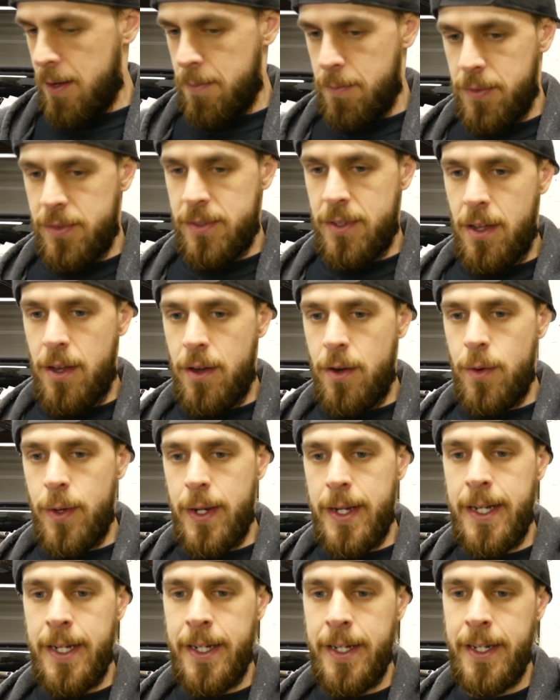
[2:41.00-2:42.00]
So
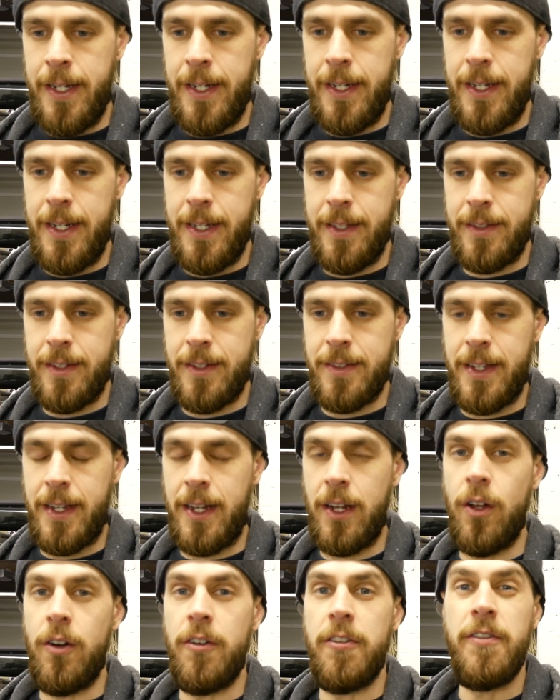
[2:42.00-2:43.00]
it's going to take
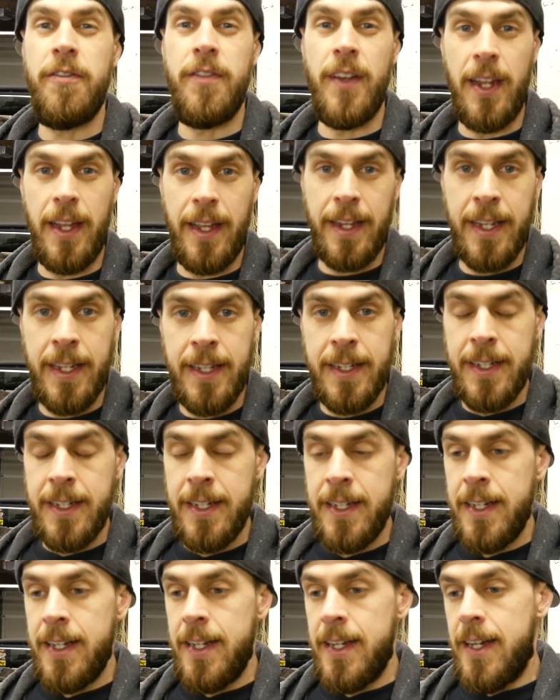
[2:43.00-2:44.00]
a lot of filling,
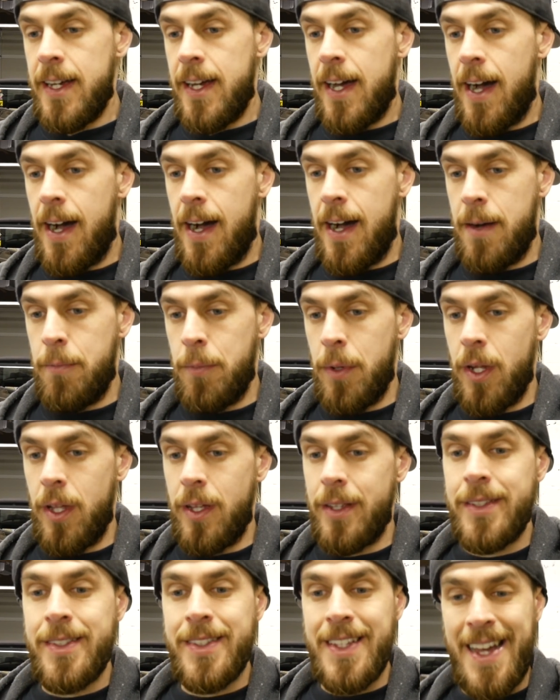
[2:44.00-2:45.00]
a lot
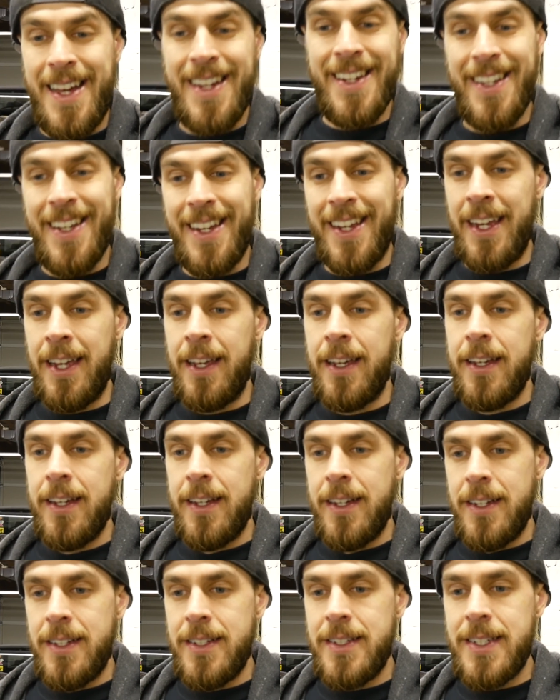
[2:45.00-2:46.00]
of sanding
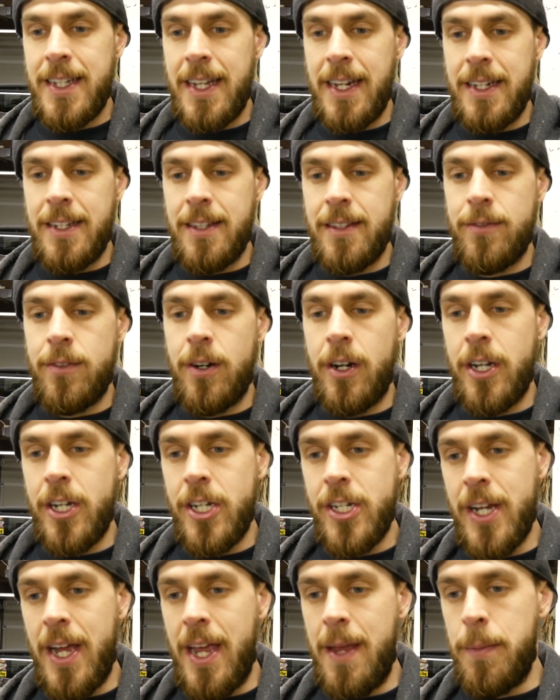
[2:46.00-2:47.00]
to get it to the right
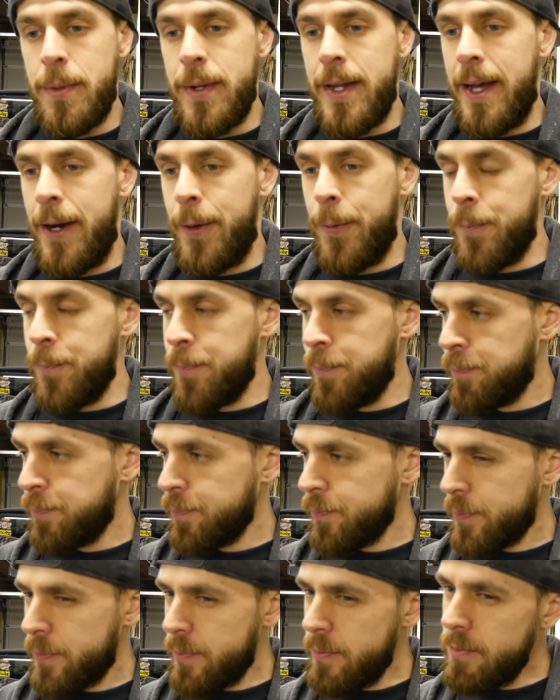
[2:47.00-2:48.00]
shape. Now
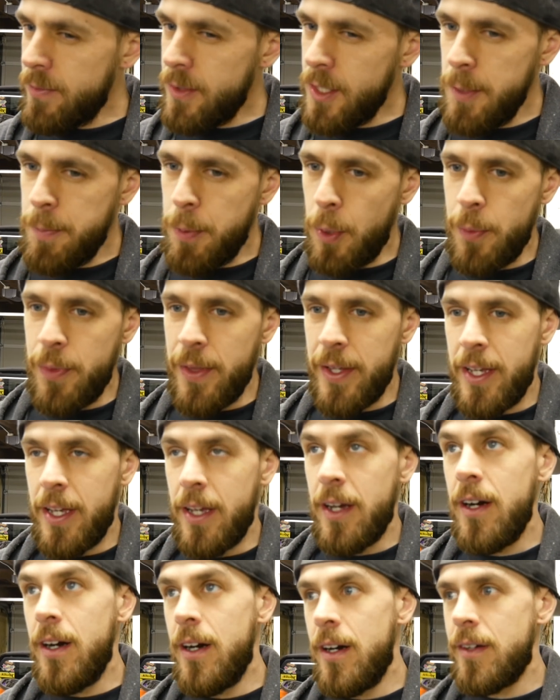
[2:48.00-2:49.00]
you're probably
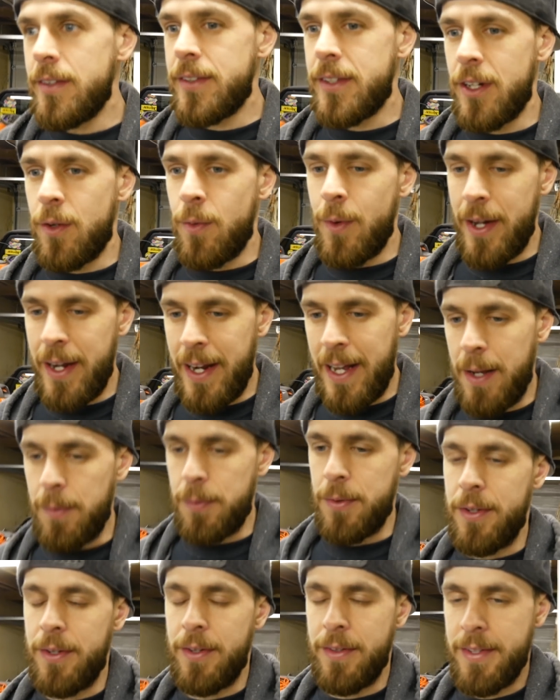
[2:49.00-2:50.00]
thinking, oh, it's going to weigh an
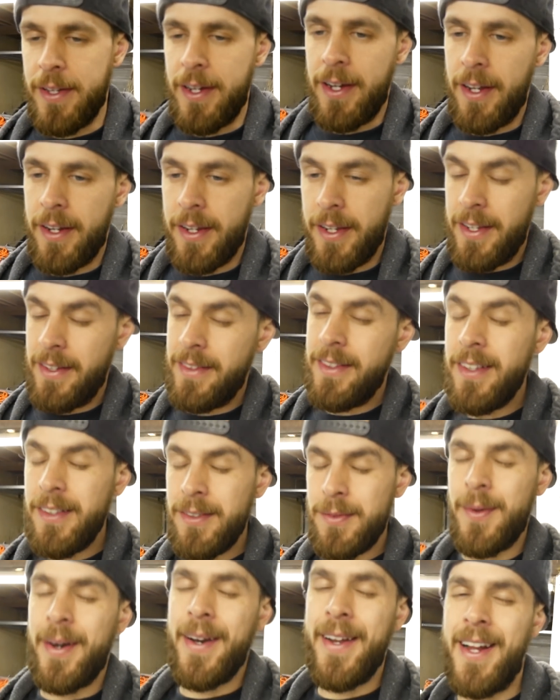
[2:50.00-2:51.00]
absolute ton. It
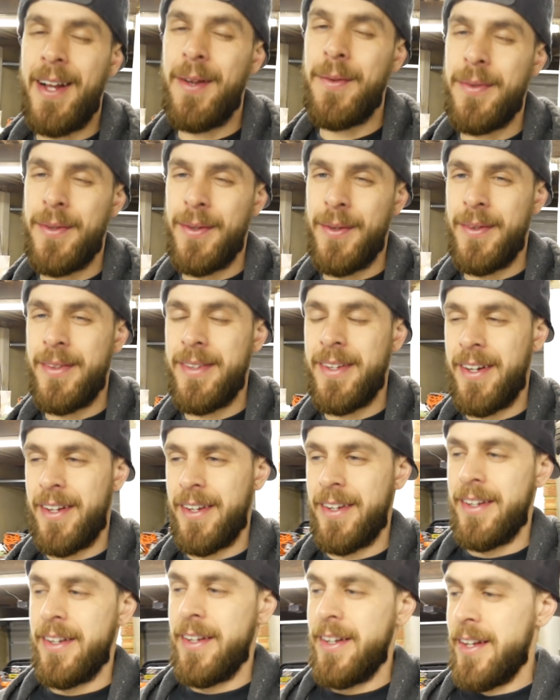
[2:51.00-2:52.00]
does weigh an absolute
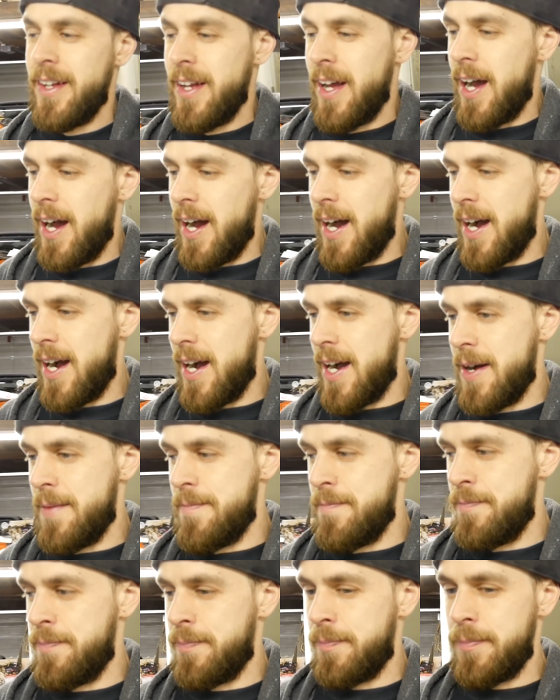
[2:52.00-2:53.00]
ton,
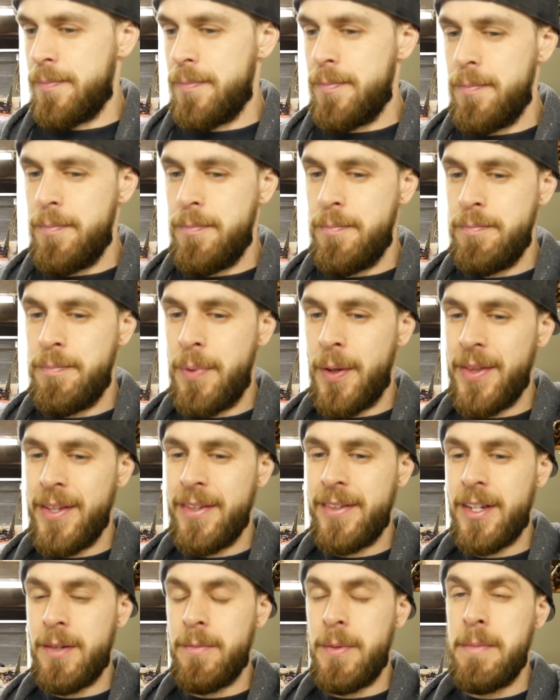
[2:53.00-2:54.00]
but
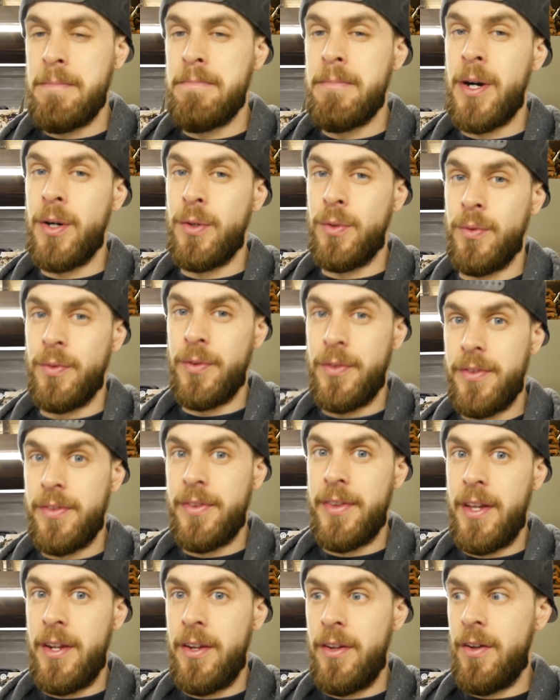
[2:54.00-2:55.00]
these are going to be moulds.
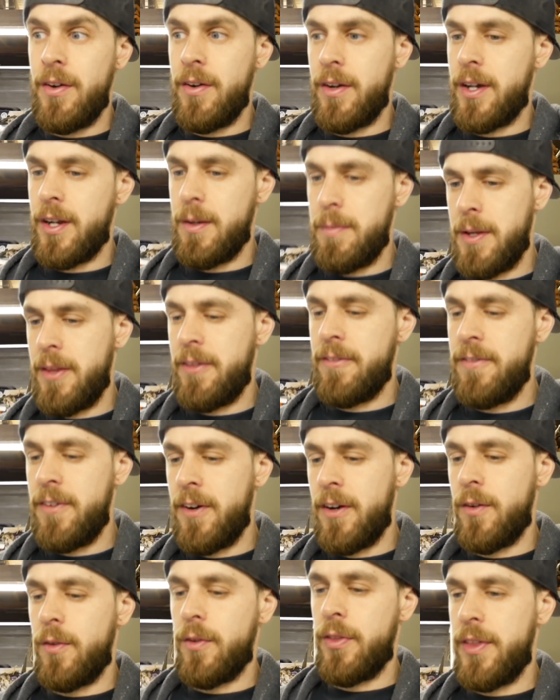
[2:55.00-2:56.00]
They're not going to be the
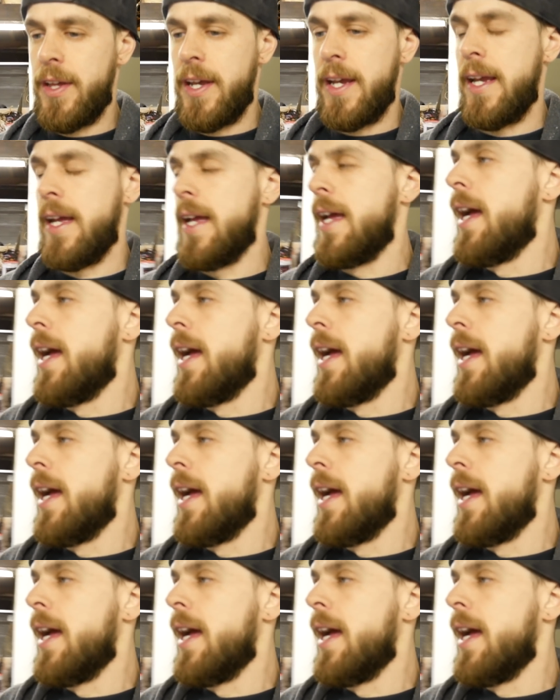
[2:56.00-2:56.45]
final thing.